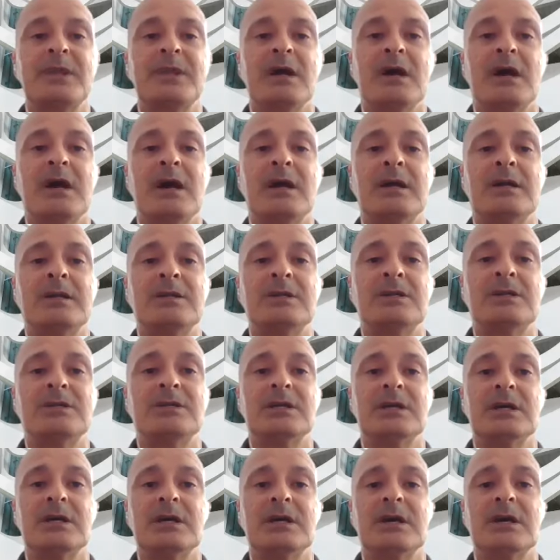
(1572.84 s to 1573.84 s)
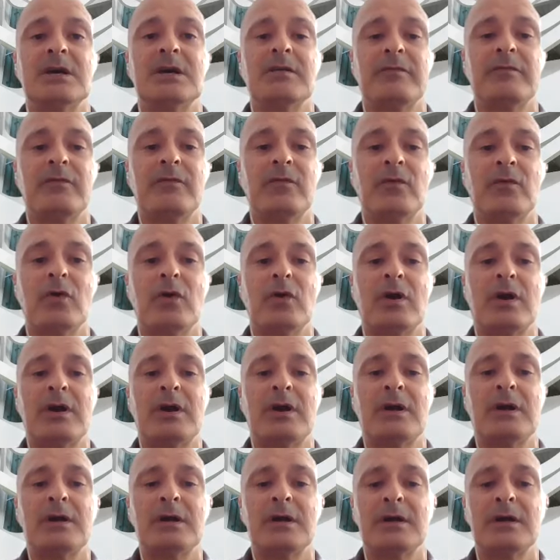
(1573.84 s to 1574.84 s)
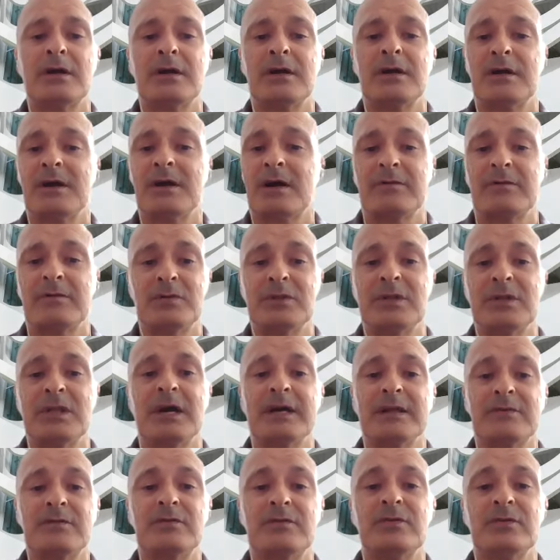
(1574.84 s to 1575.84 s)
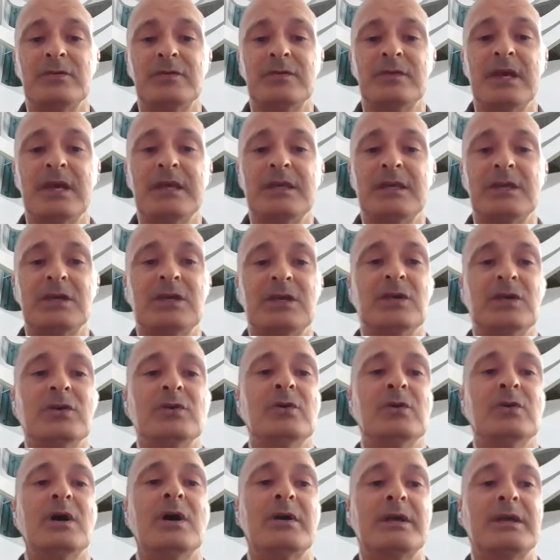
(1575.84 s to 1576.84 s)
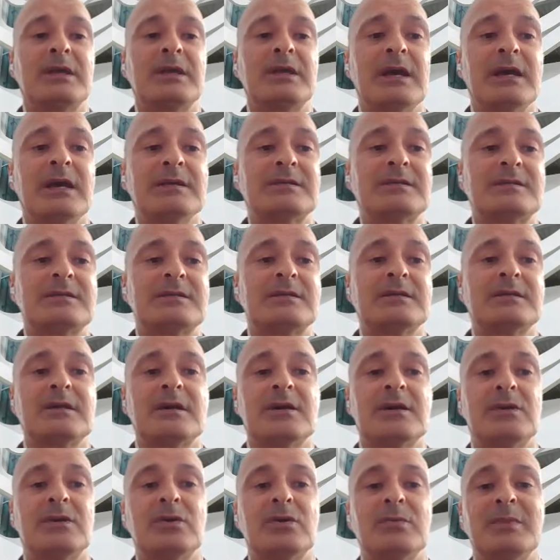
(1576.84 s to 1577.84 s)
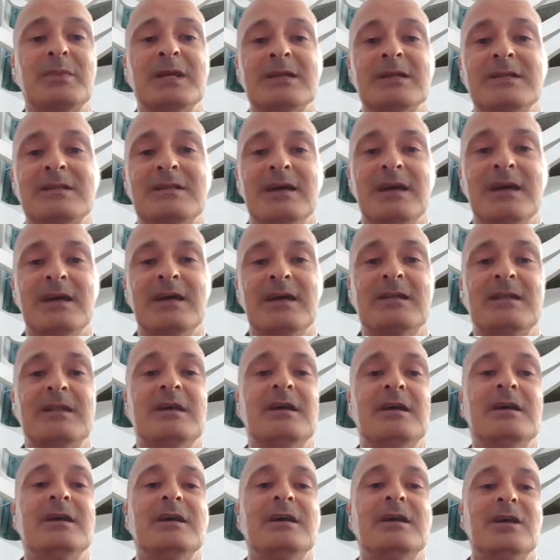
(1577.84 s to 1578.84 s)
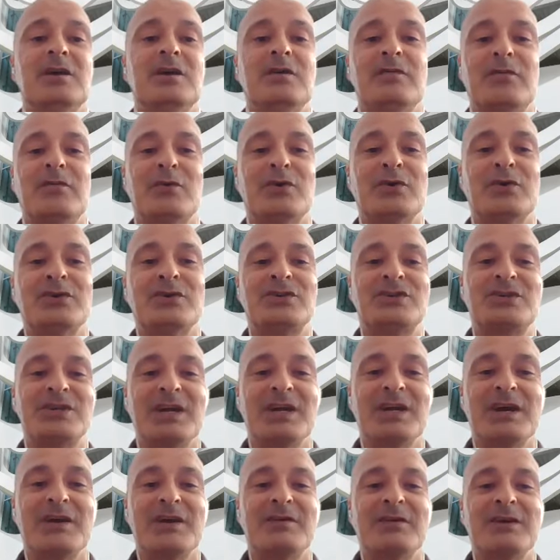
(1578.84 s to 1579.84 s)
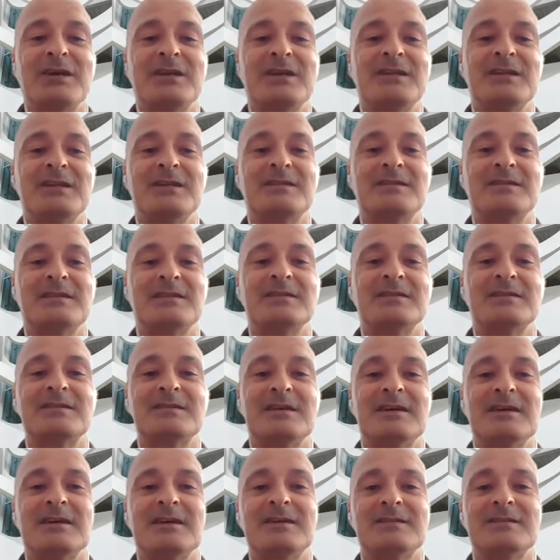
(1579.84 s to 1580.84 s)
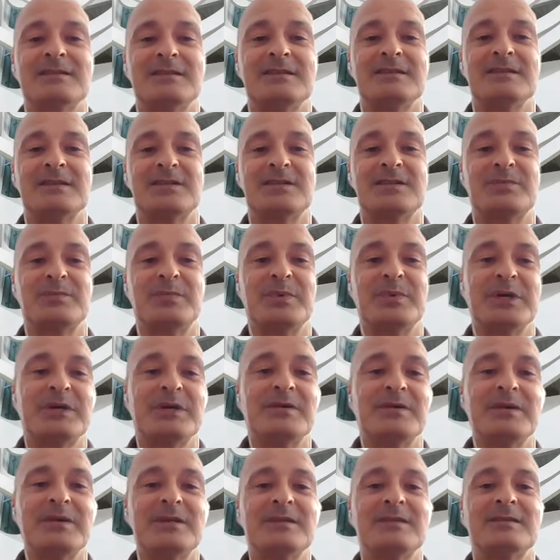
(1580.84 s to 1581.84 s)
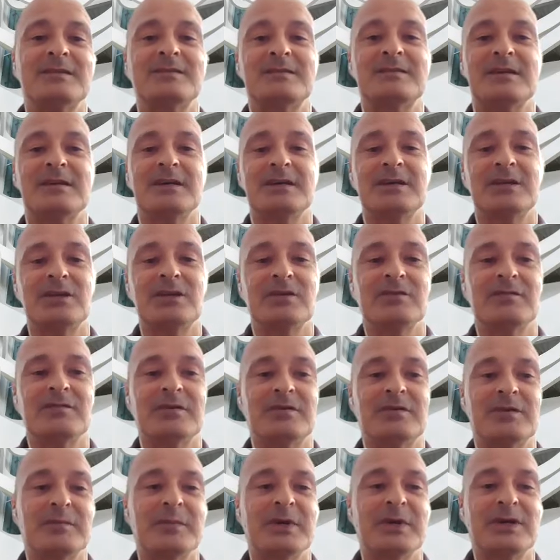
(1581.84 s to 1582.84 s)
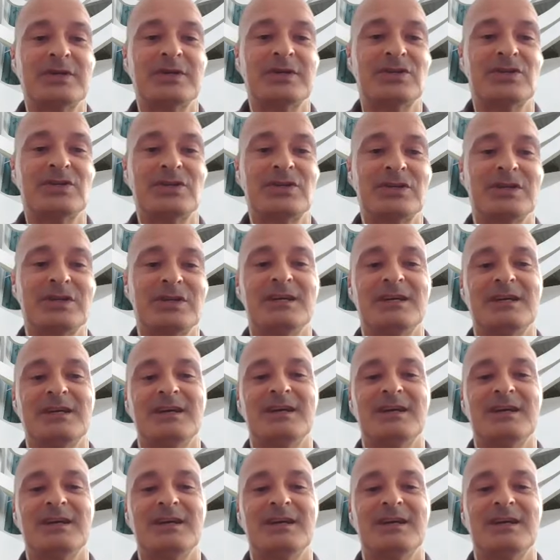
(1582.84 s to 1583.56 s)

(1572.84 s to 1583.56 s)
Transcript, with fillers: And uh, for, uh, I would like to thank you, our guest, Arnaud Blandin, for sharing his insights and experience. Thank you very much.